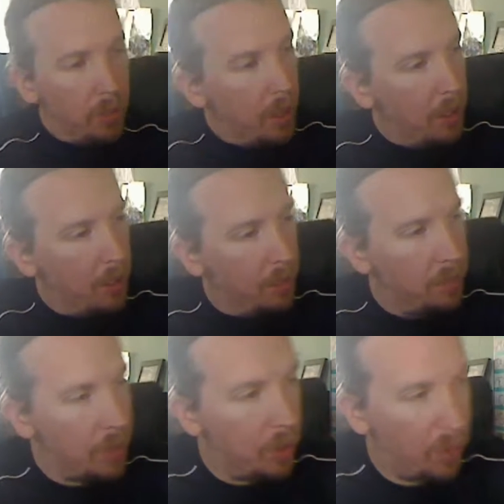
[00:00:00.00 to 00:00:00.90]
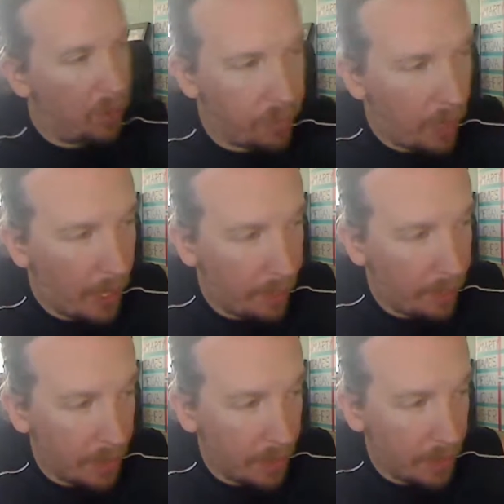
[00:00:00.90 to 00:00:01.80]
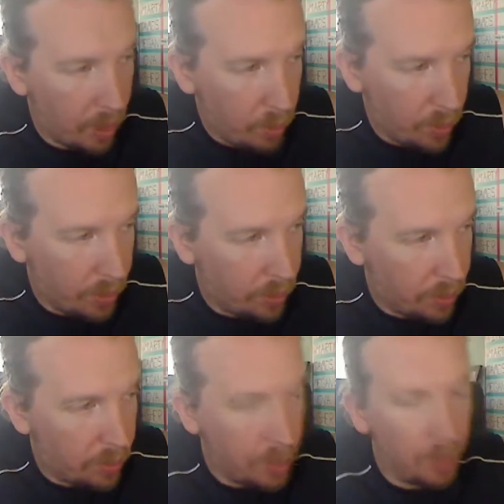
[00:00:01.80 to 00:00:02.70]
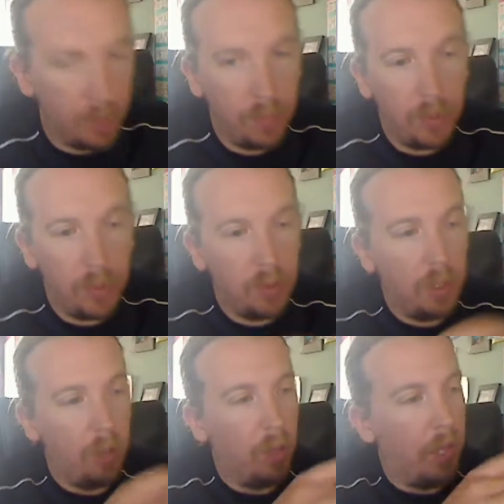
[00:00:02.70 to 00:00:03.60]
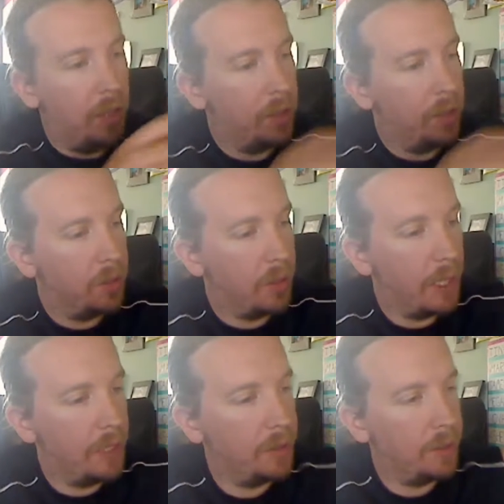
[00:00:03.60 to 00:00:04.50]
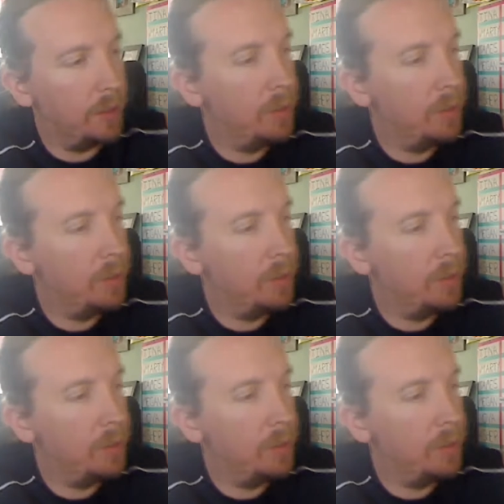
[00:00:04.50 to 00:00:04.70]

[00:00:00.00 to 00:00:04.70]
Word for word: Um, you know, the I haven't had a top water in a in a while, so that hasn't